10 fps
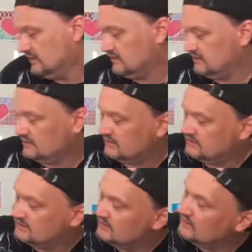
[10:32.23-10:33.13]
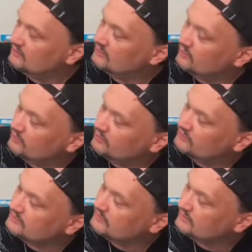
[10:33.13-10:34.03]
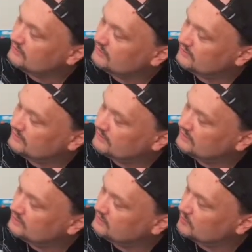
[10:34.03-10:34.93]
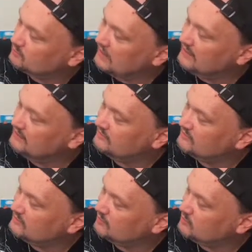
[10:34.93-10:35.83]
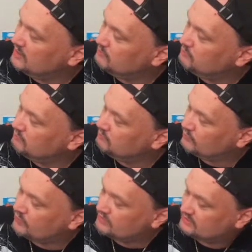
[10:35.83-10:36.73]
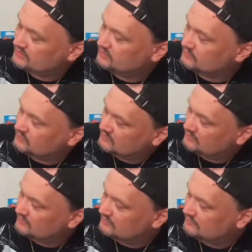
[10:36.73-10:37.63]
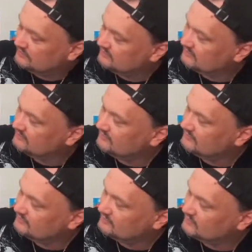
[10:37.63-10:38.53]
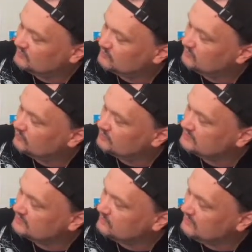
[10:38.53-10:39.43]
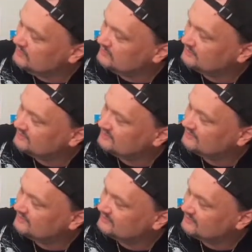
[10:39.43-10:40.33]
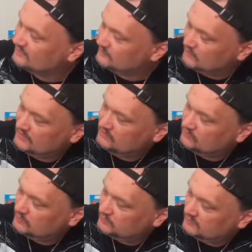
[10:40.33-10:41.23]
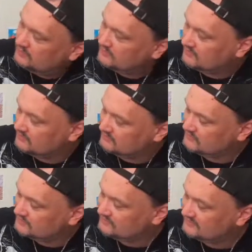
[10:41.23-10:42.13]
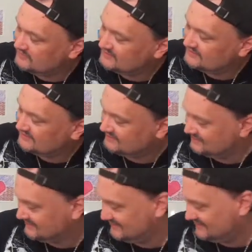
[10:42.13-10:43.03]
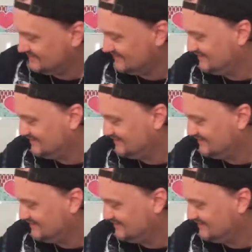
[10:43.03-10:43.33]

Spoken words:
And this is a art. It's a paint brush with a paintbrush and paint. You paint dripping and everything.